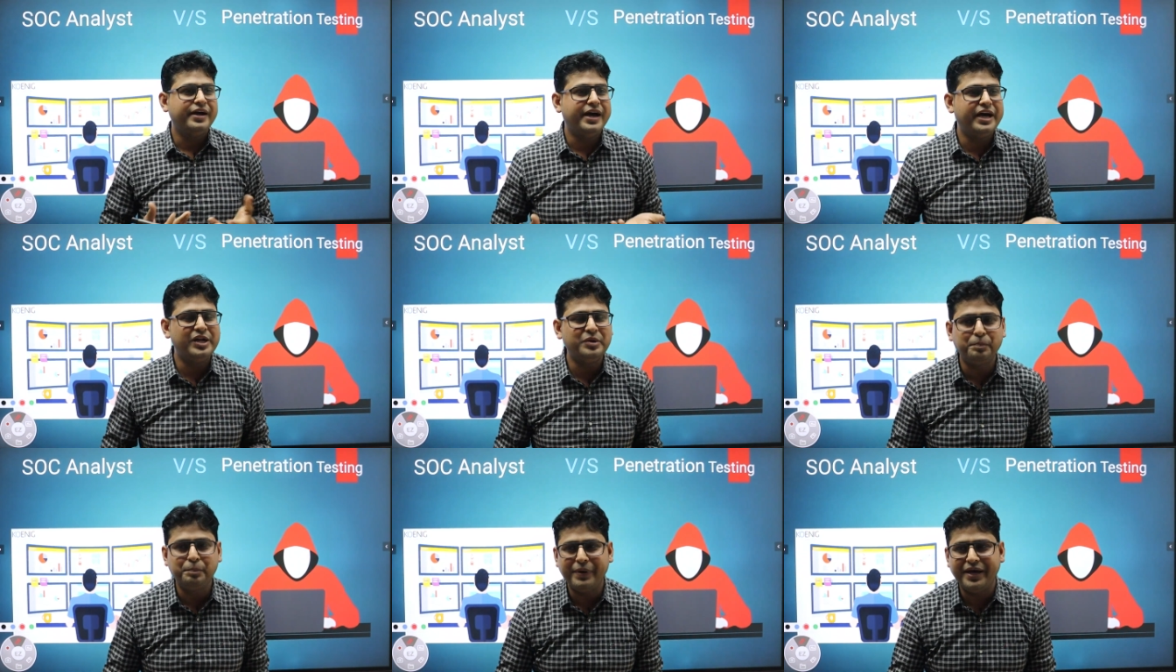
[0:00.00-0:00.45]

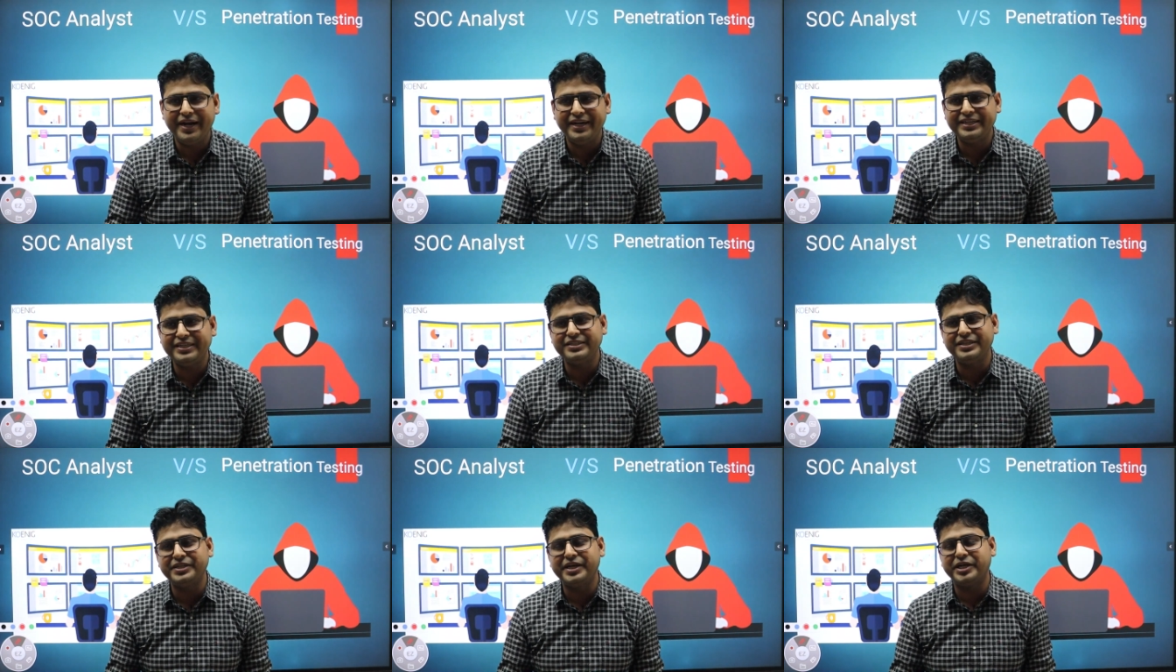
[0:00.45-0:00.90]
and
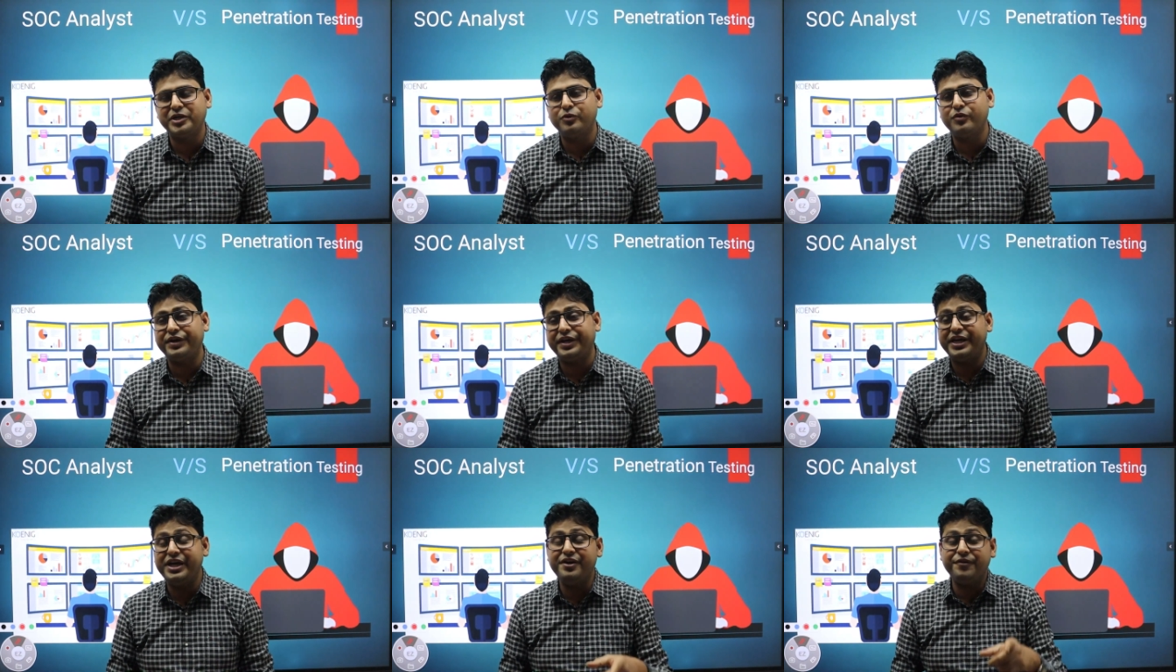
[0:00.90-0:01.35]
penetrate the
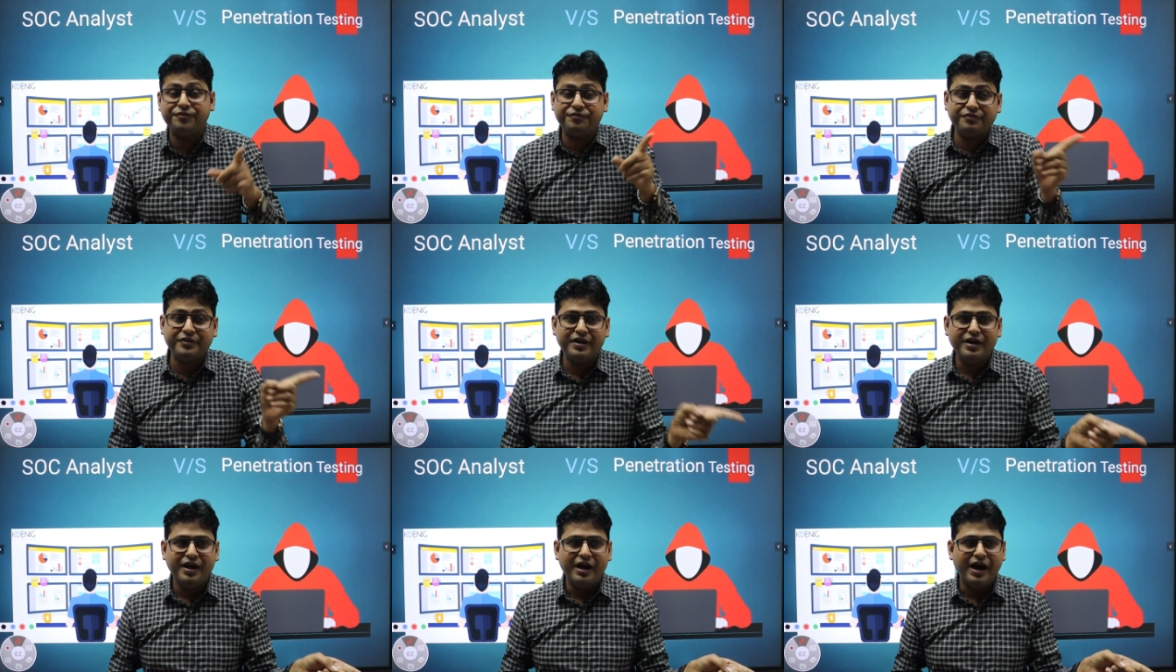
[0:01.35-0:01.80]
network
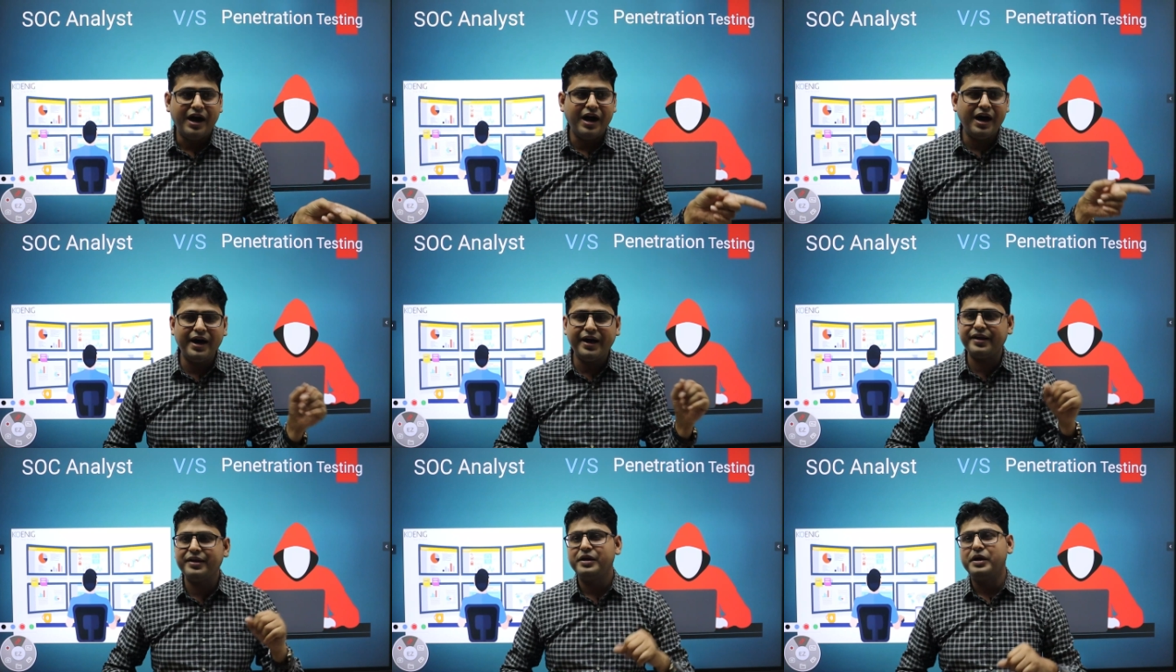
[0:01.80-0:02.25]
if
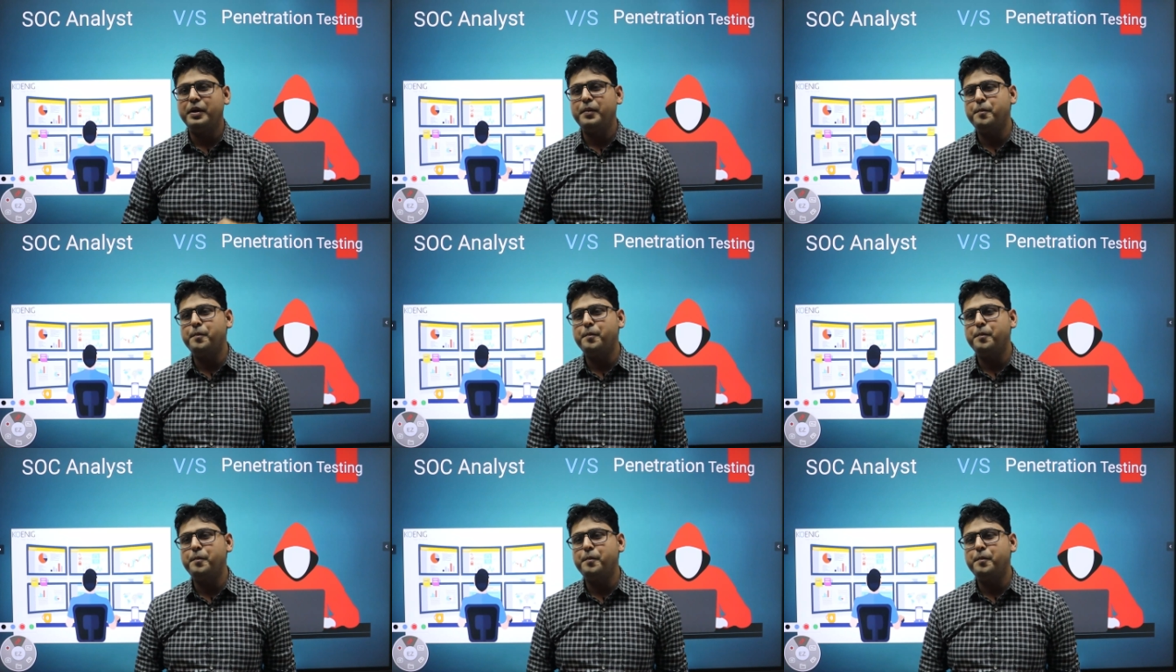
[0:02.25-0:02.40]
our